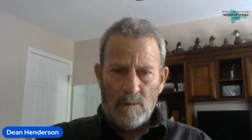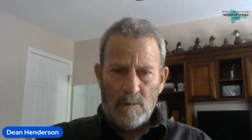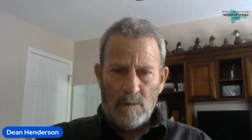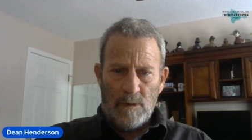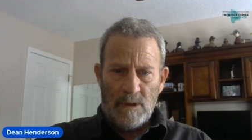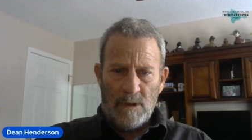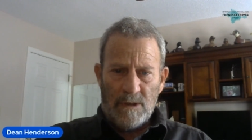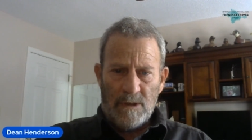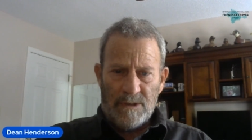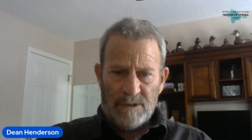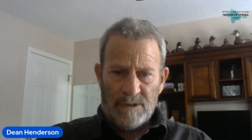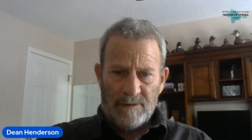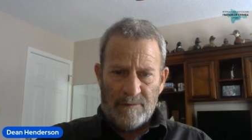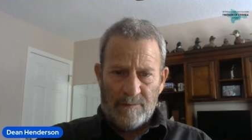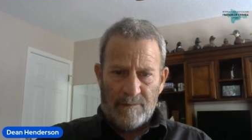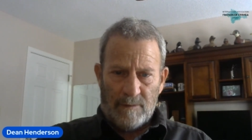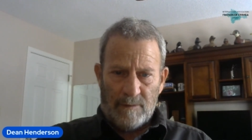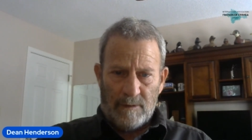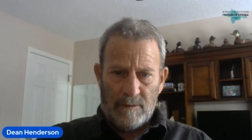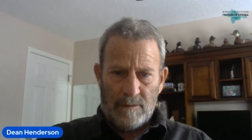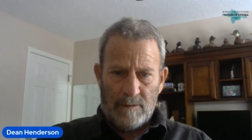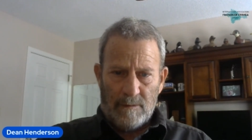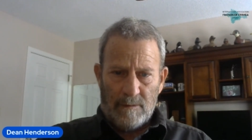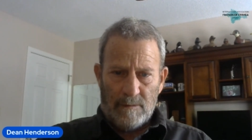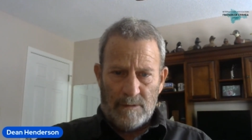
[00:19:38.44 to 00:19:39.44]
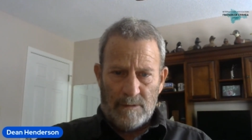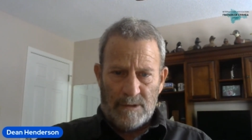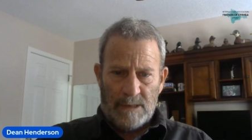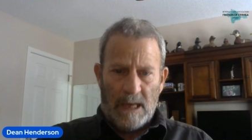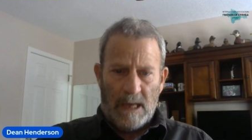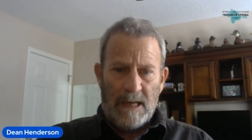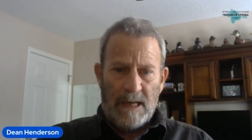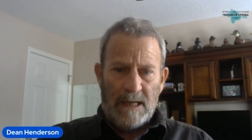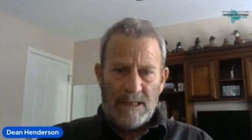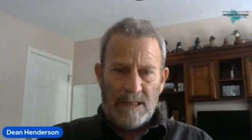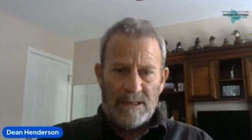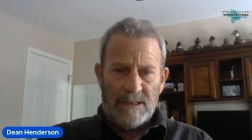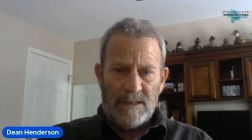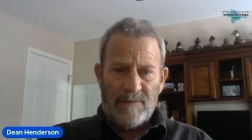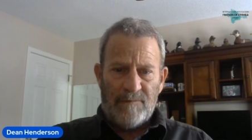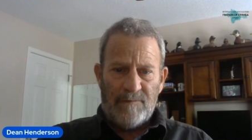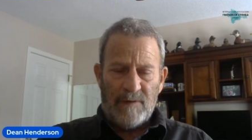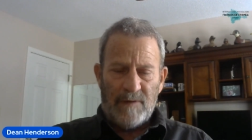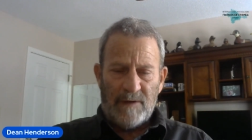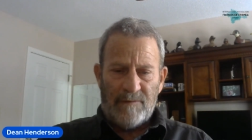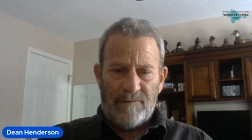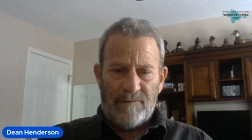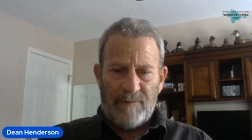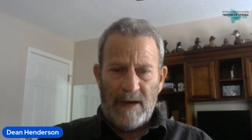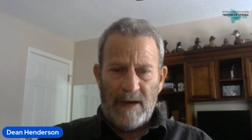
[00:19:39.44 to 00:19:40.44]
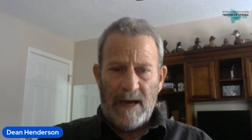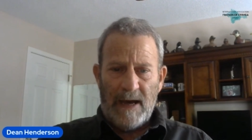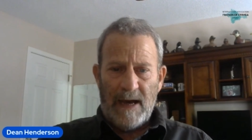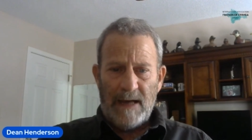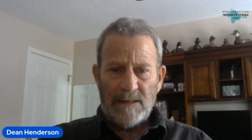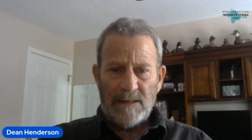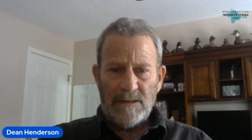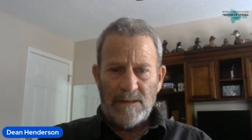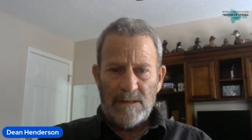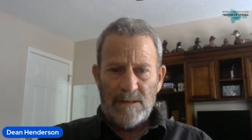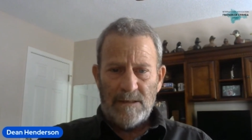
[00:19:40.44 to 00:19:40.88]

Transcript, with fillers: it's a scientific fact